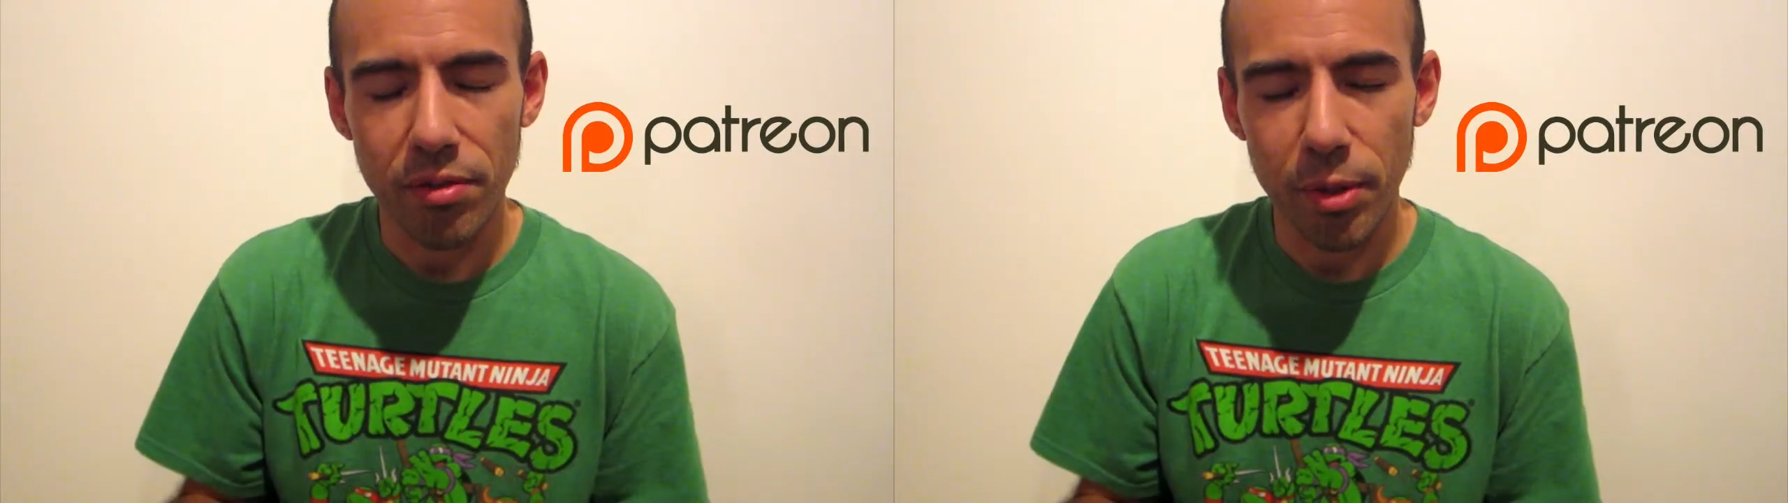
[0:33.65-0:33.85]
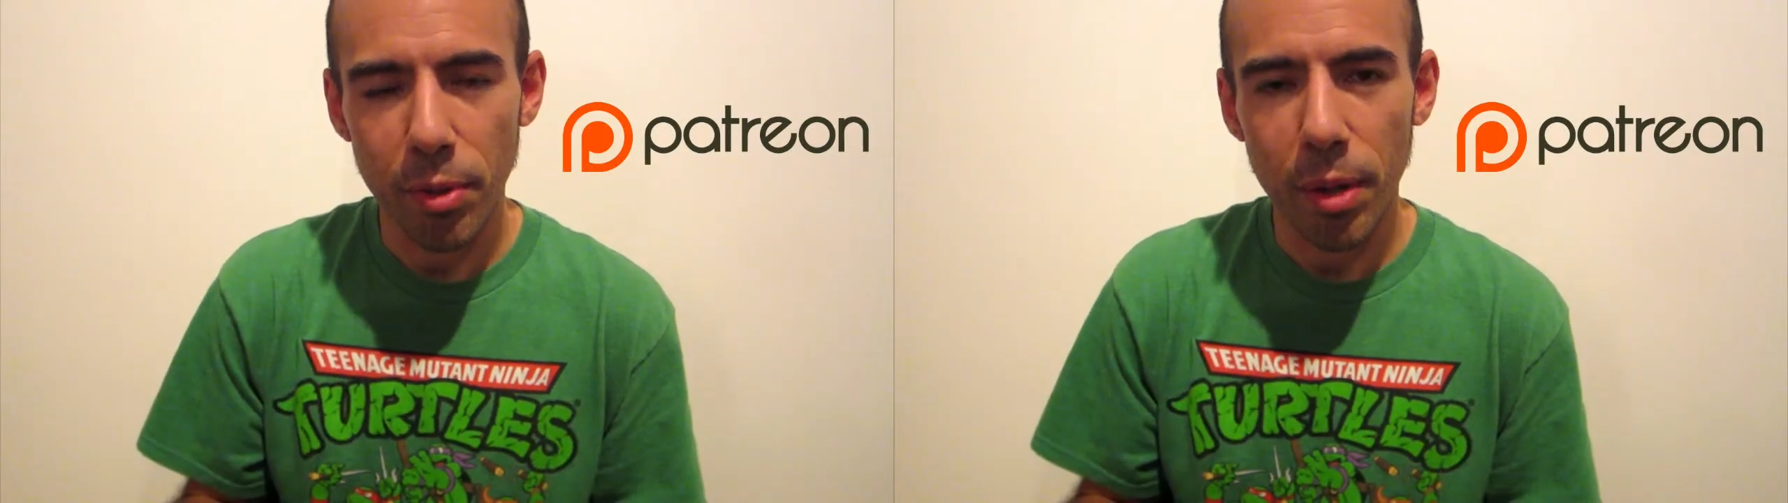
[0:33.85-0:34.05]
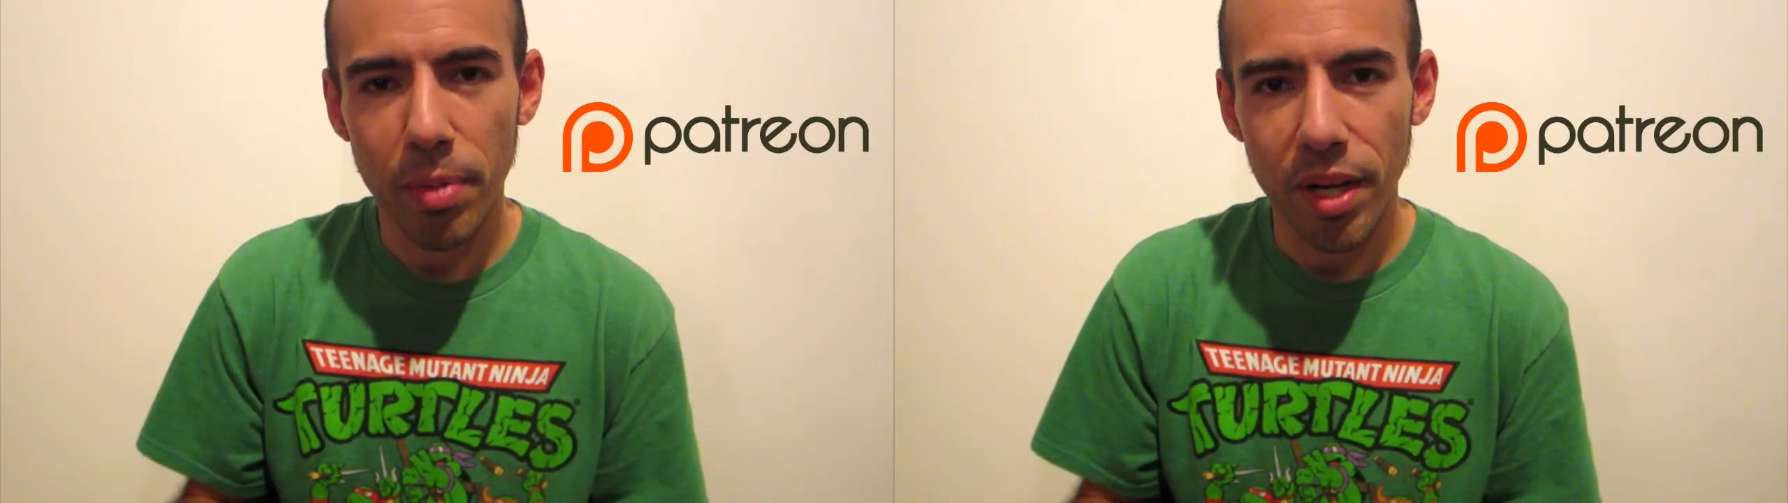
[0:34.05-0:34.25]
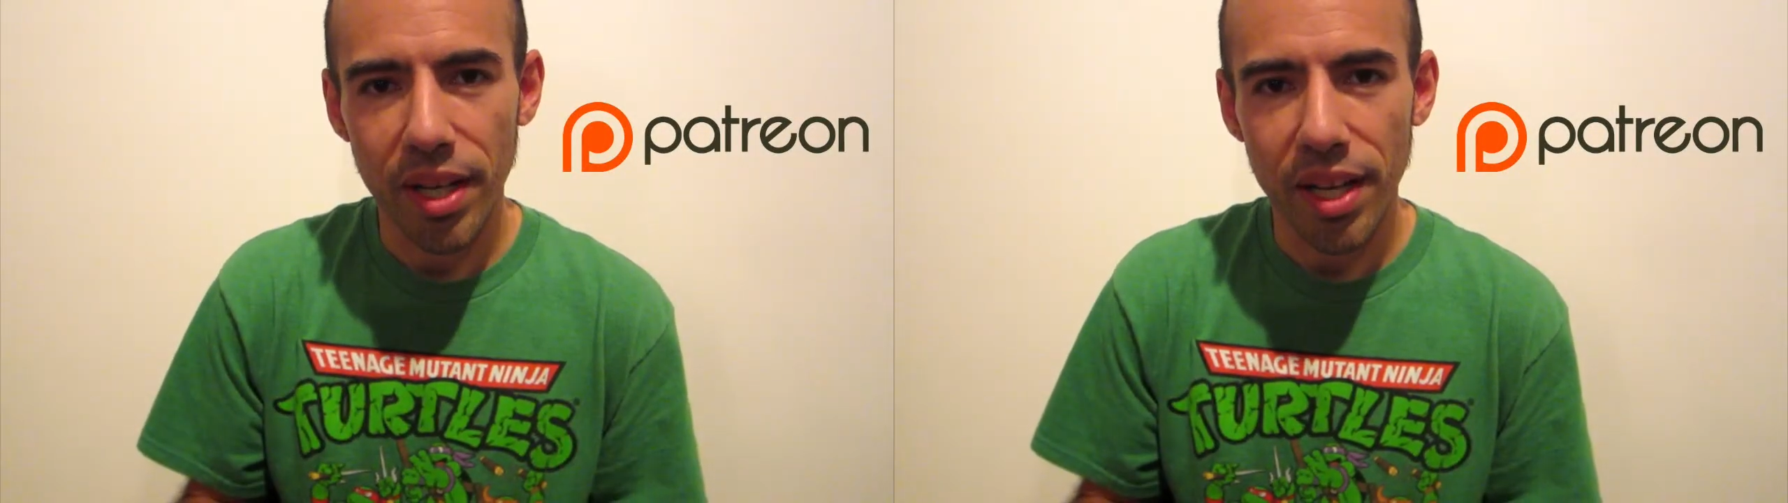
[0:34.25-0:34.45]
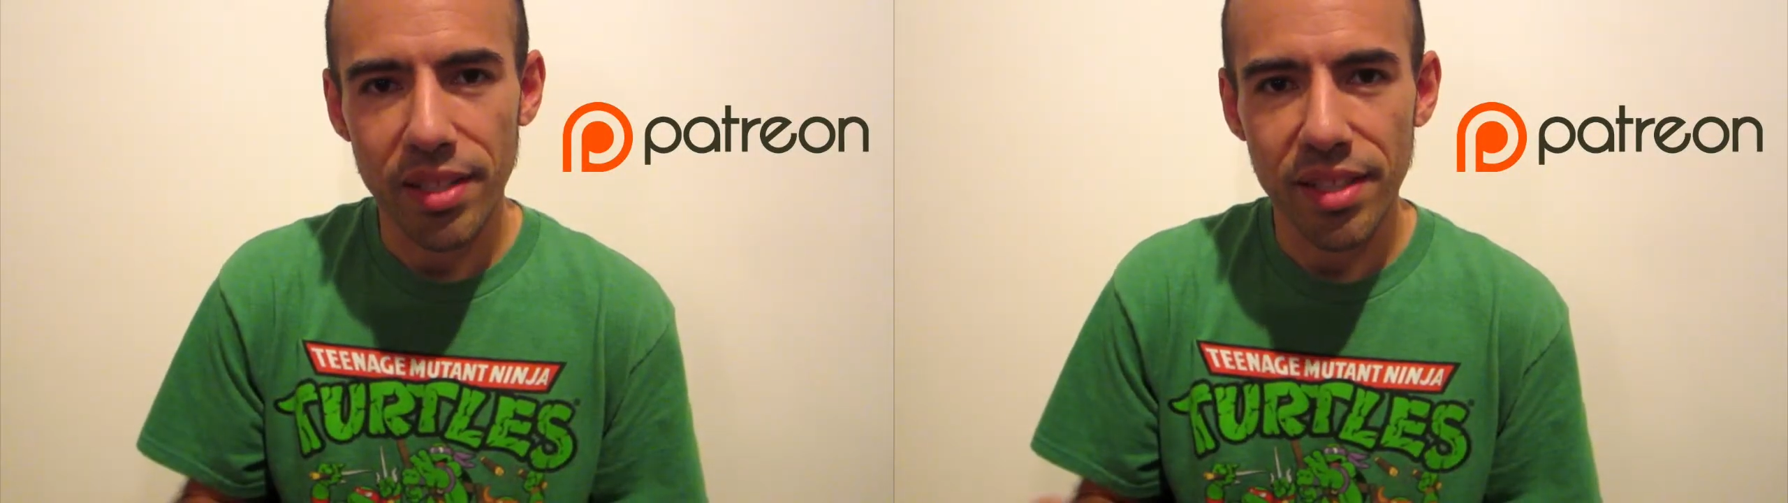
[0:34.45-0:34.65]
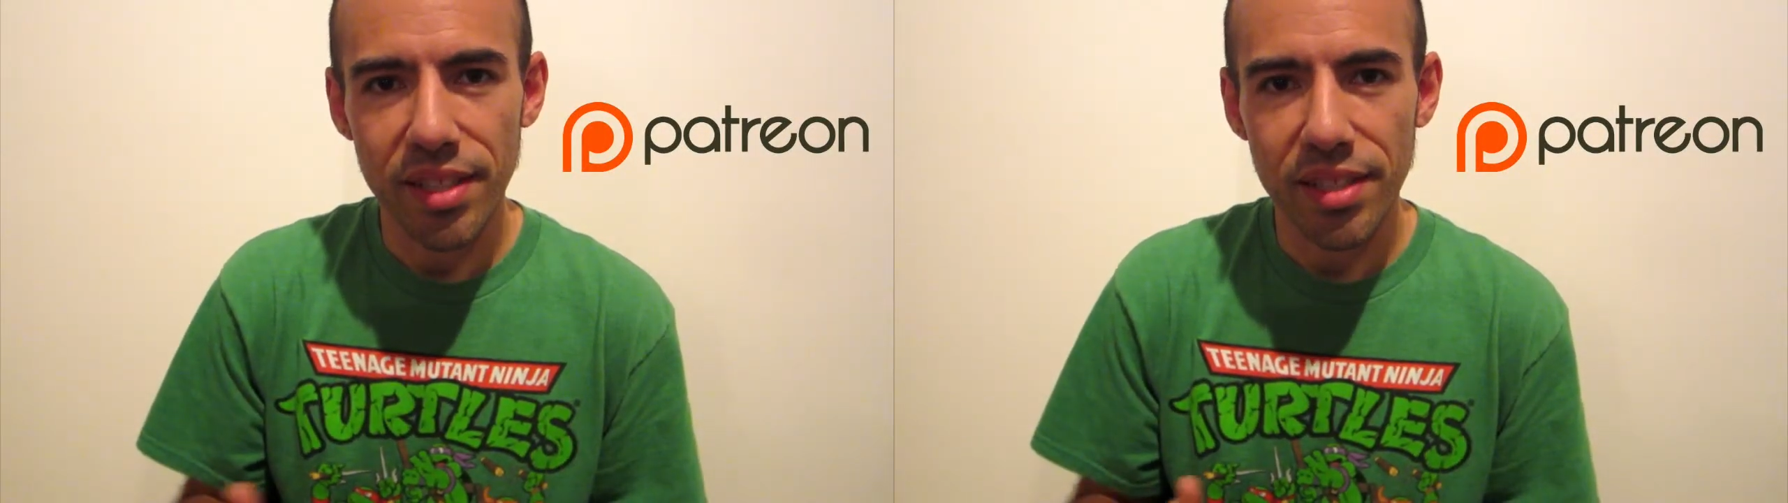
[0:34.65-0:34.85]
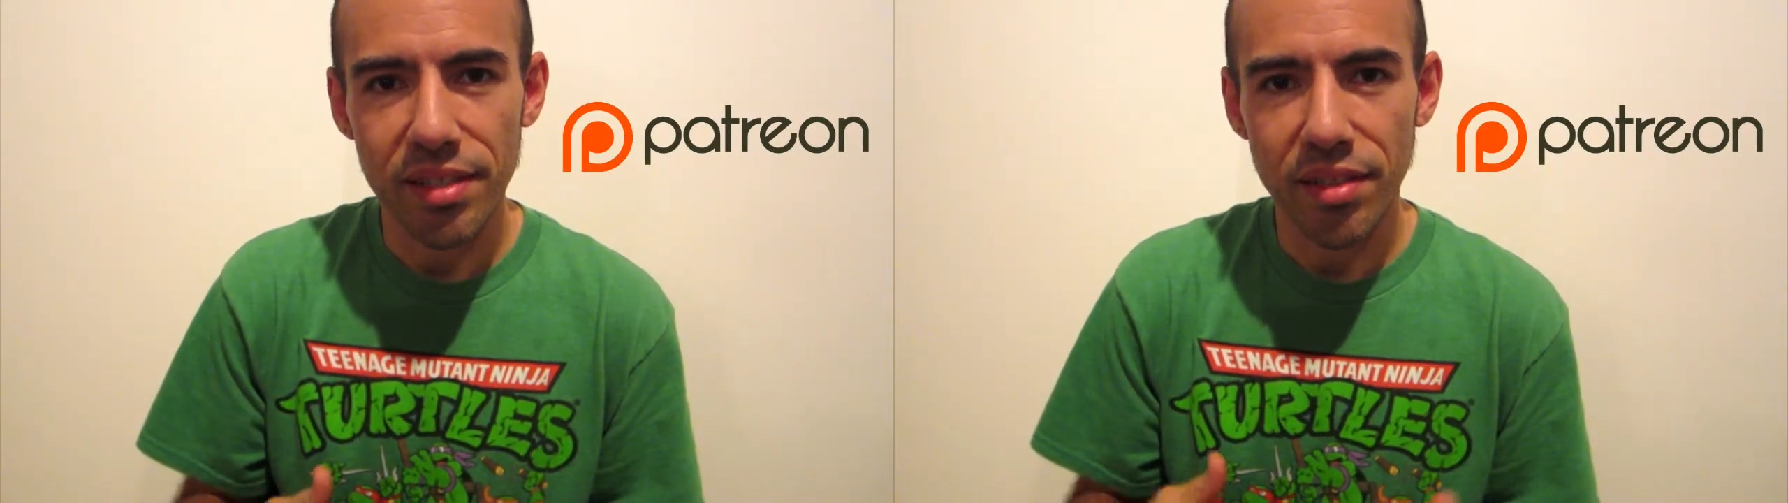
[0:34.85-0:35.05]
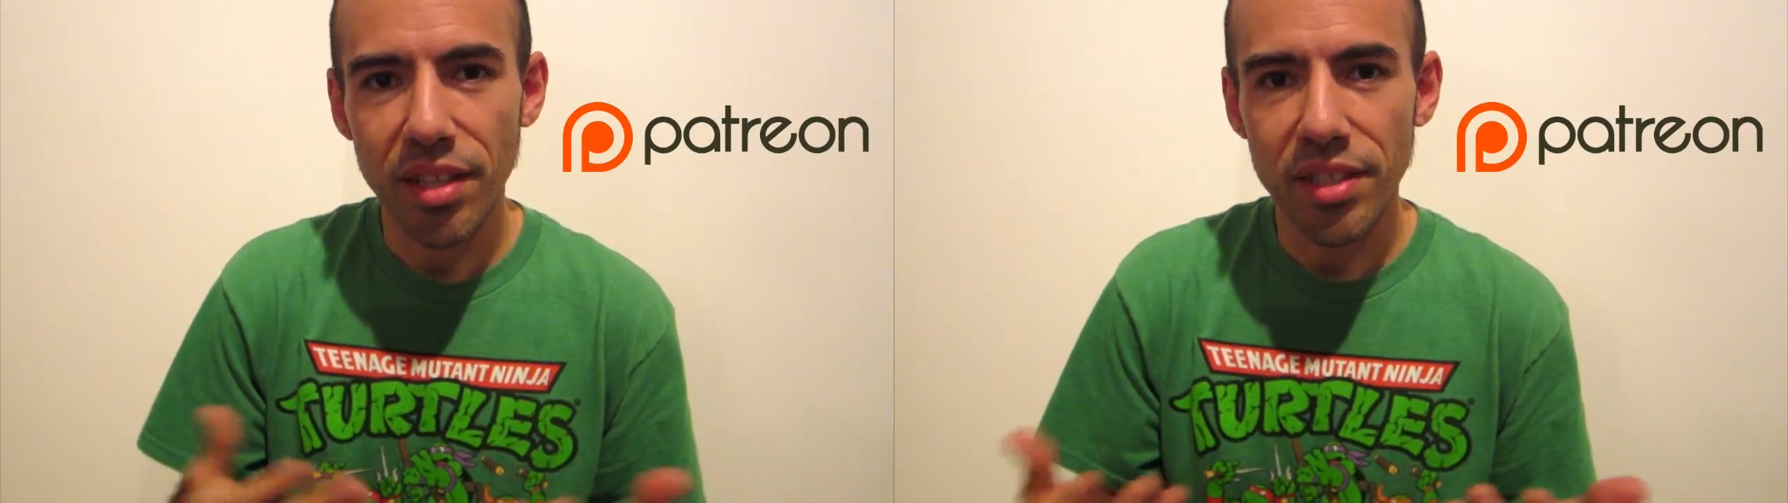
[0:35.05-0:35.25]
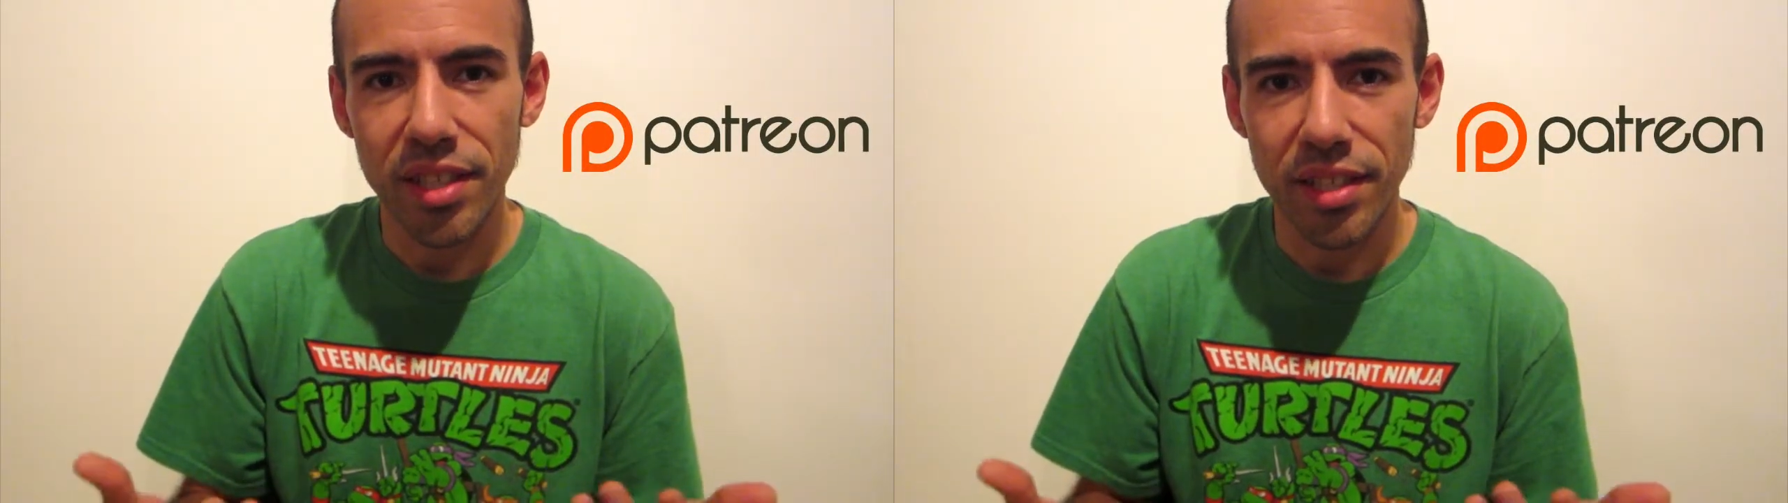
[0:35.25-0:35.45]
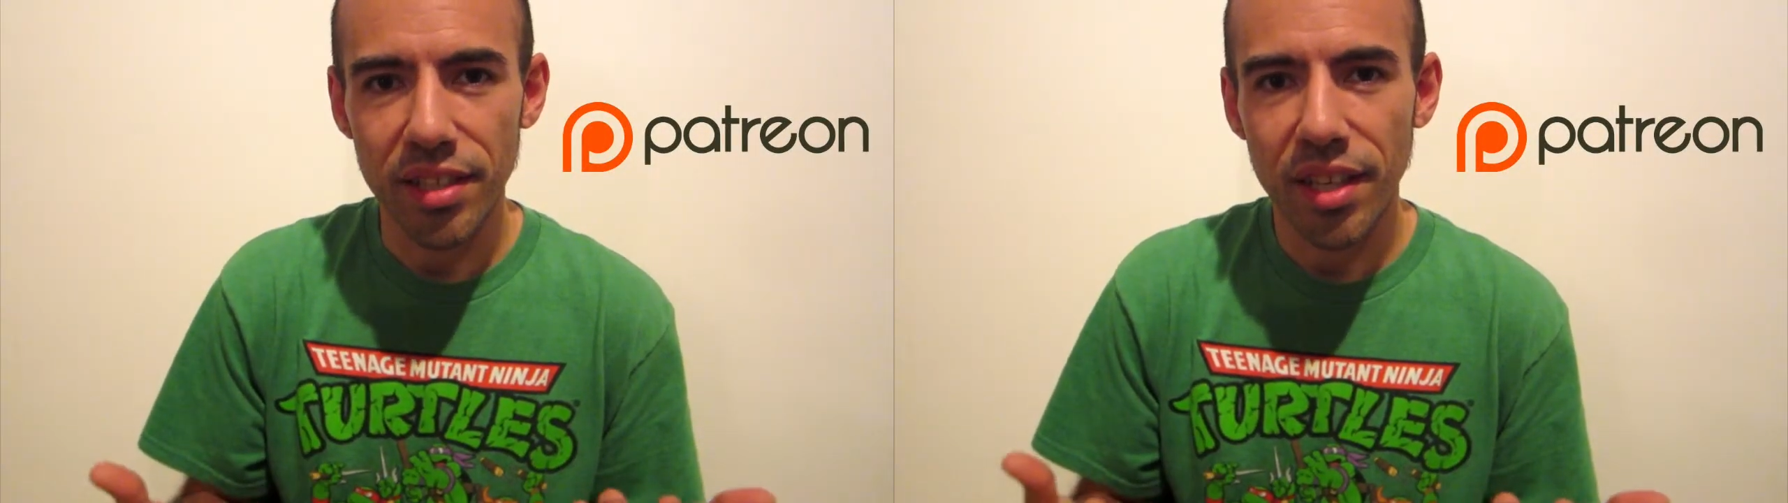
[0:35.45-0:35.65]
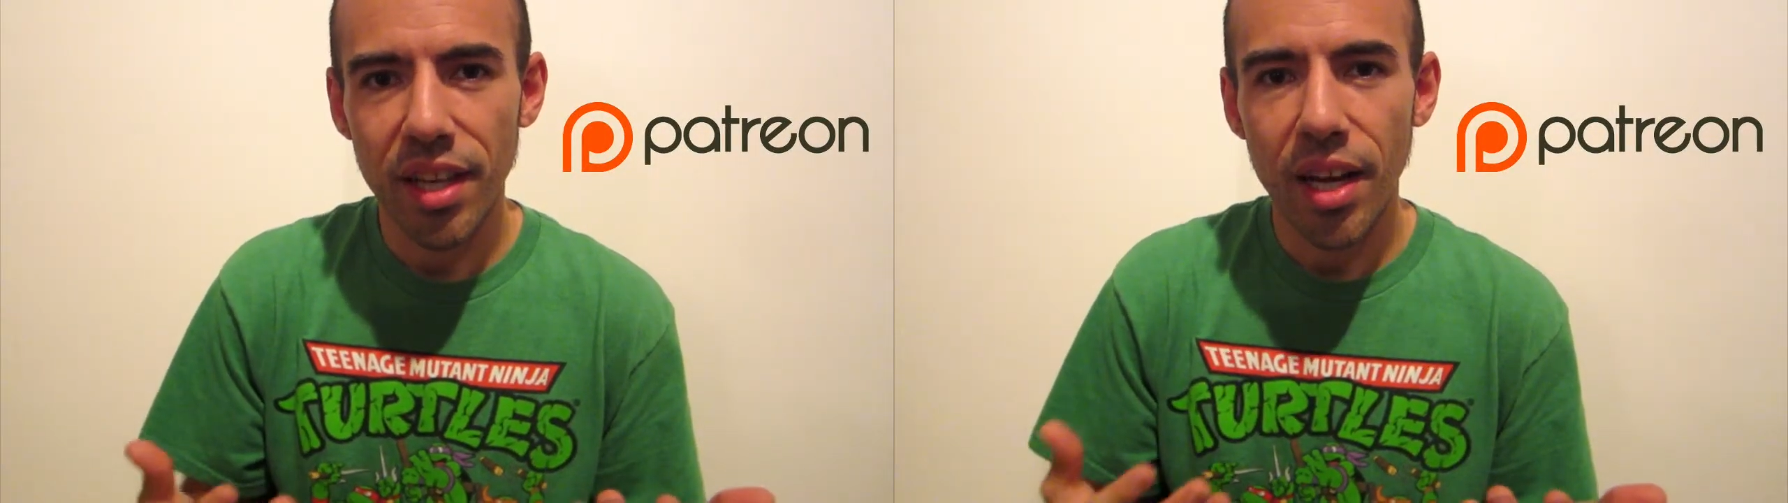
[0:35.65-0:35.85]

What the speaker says: Rewind podcast is launching